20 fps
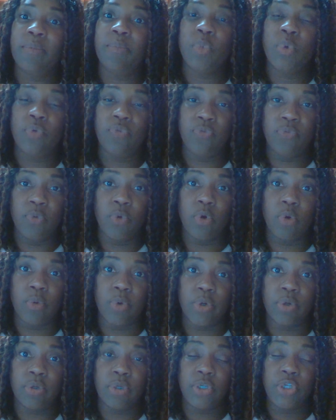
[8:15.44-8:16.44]
move
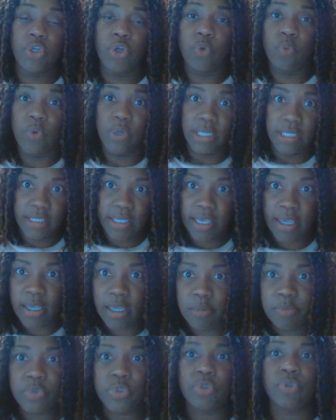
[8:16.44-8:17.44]
forward, when it
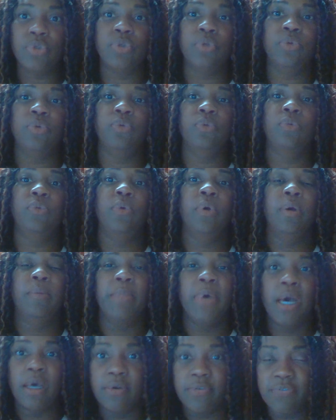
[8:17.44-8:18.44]
came to
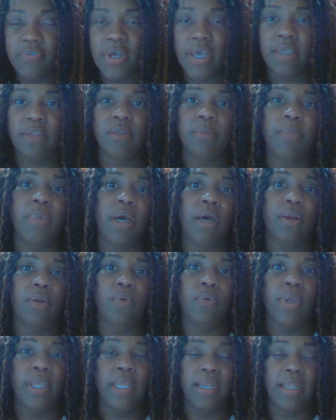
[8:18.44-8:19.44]
modifying the
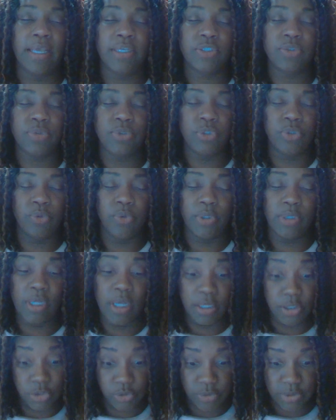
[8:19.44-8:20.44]
model and actually doing
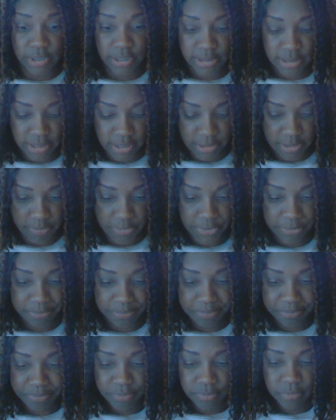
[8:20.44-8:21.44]
knowledge risk assessment.
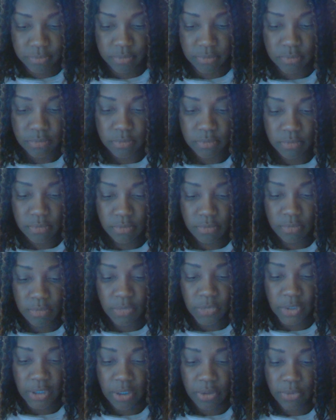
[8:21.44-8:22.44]

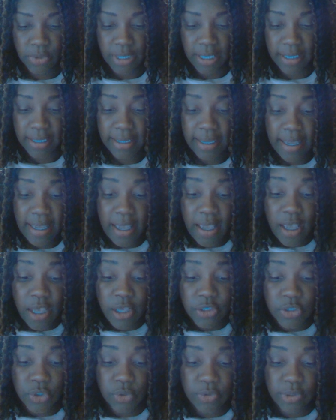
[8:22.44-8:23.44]
Okay,
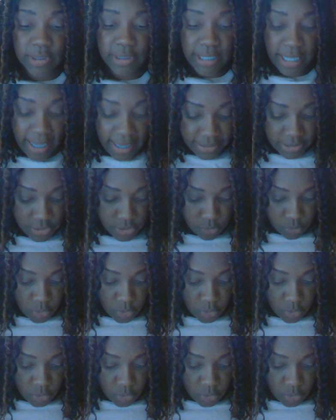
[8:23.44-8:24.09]
so the last